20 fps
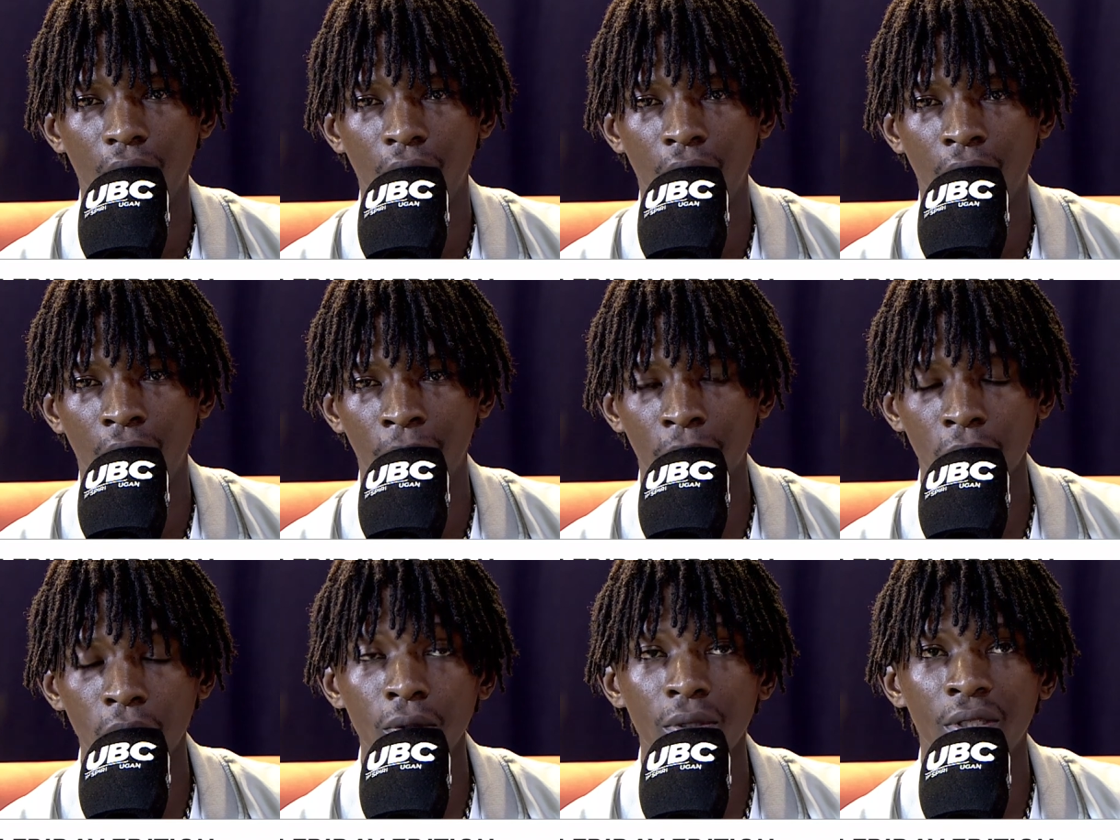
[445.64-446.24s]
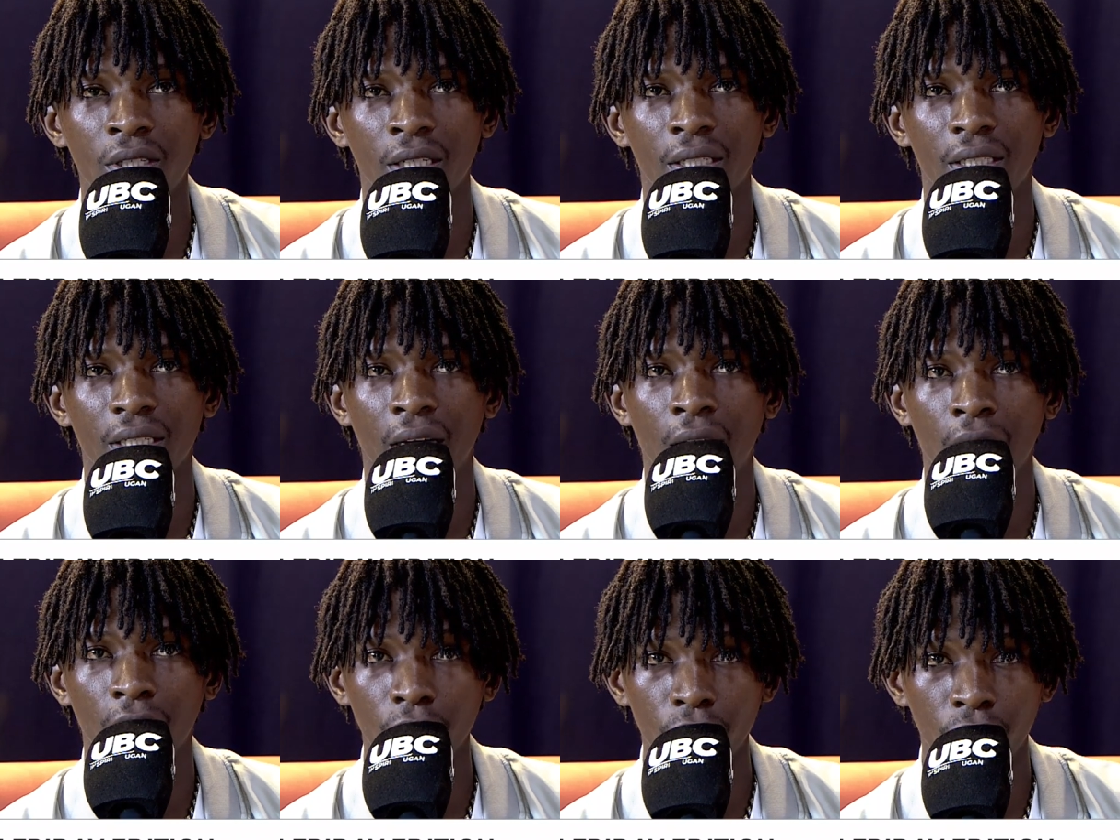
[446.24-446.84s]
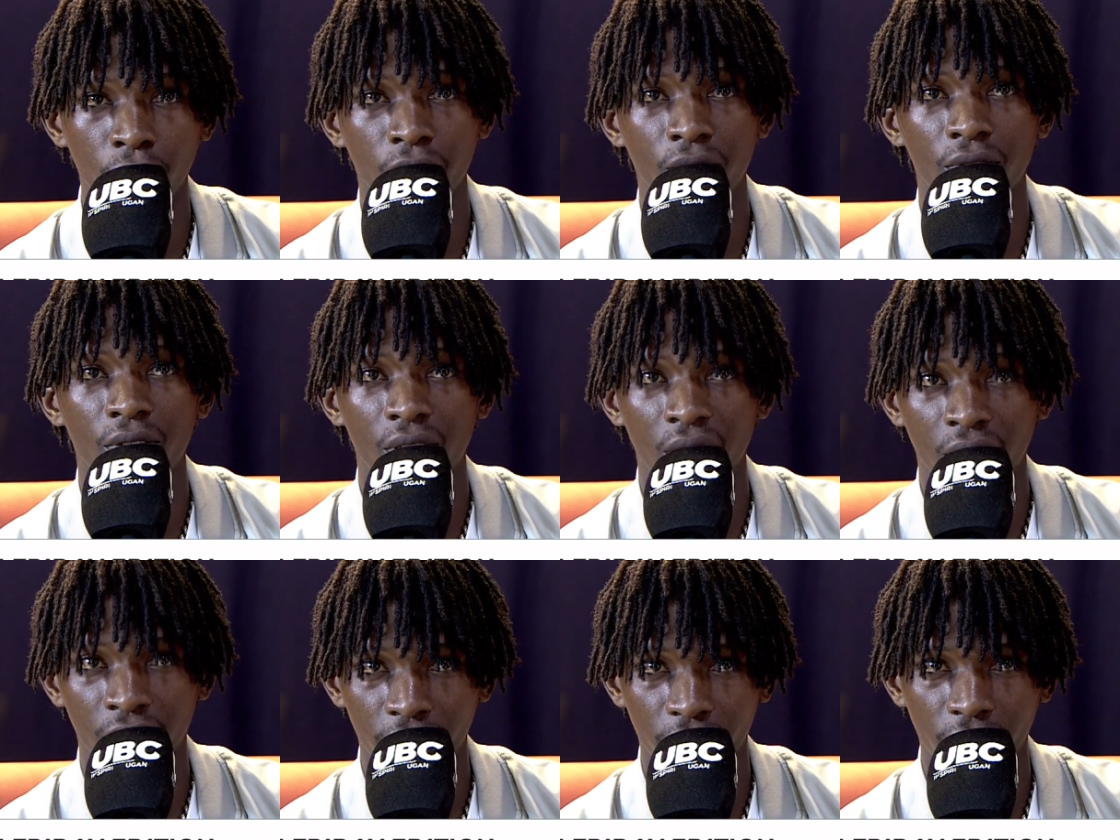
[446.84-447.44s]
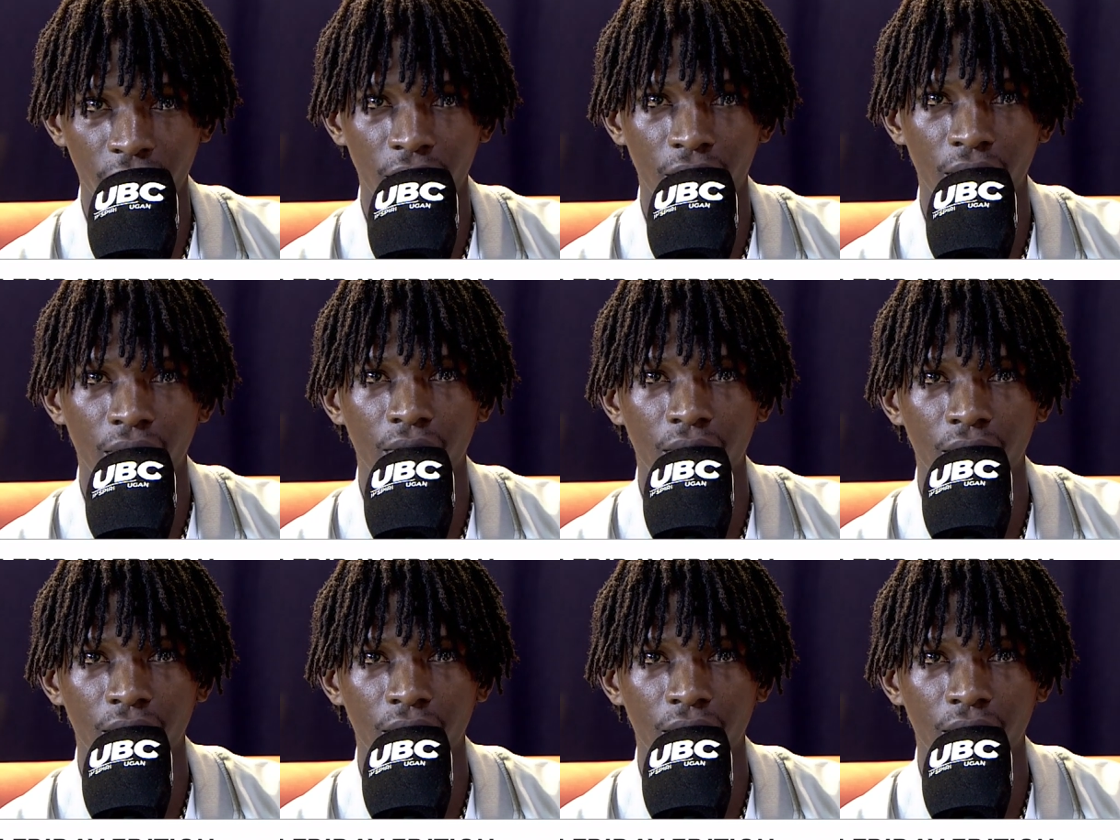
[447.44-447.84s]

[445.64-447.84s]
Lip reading: I'm good at a lot of stuff.